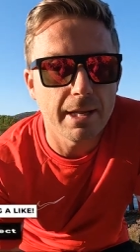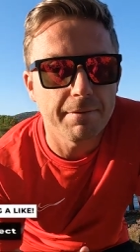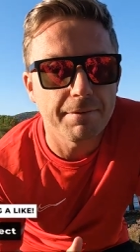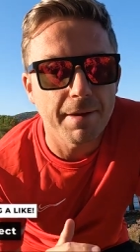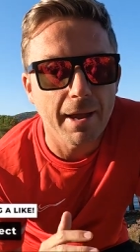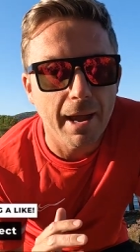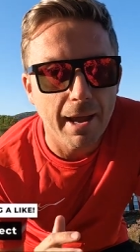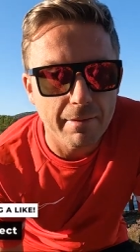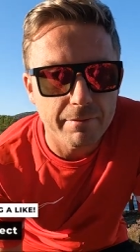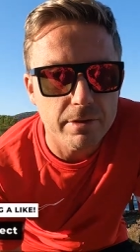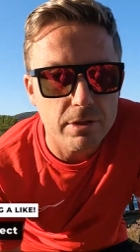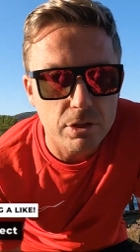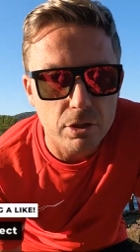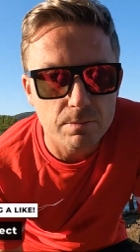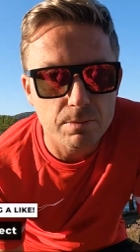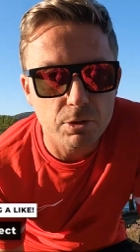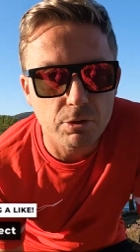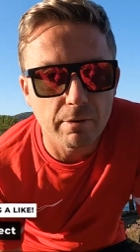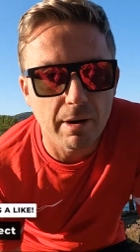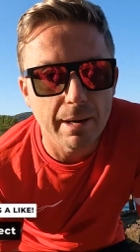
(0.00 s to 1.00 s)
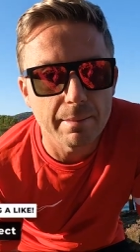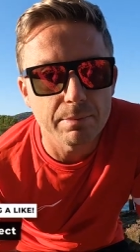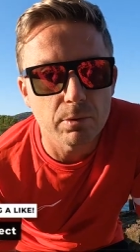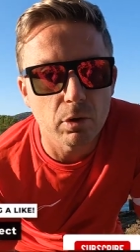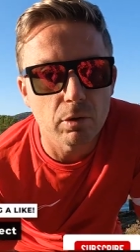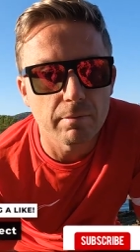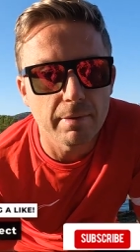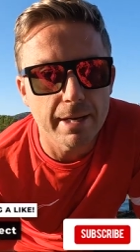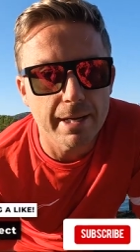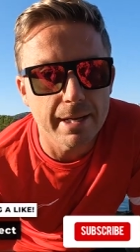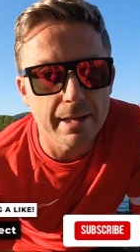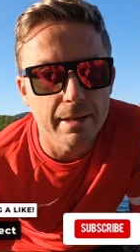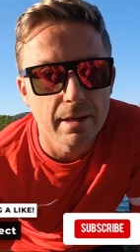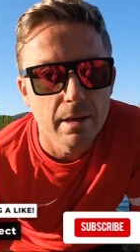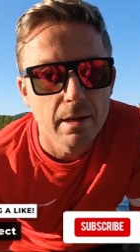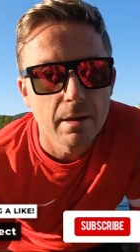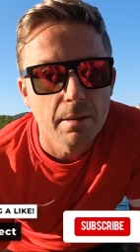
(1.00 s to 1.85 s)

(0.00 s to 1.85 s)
If you haven't subscribed already,